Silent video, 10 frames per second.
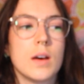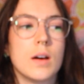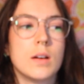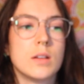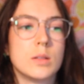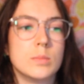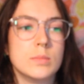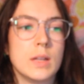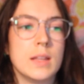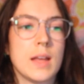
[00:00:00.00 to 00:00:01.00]

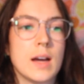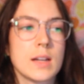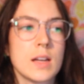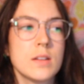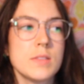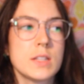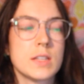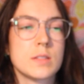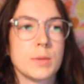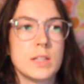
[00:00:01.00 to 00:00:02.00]
And that kind of
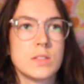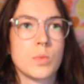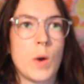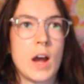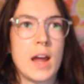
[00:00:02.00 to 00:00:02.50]
explains why